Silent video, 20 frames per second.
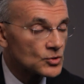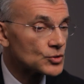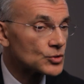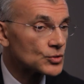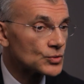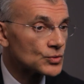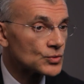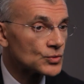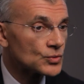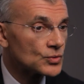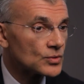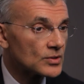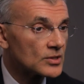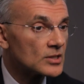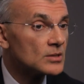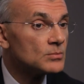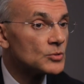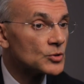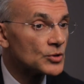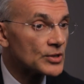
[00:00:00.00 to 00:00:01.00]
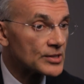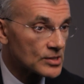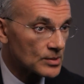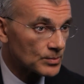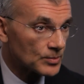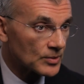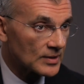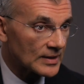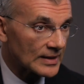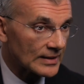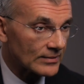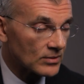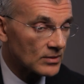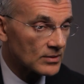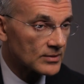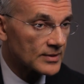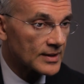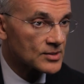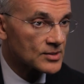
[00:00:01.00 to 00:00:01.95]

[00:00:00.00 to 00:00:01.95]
to the municipal level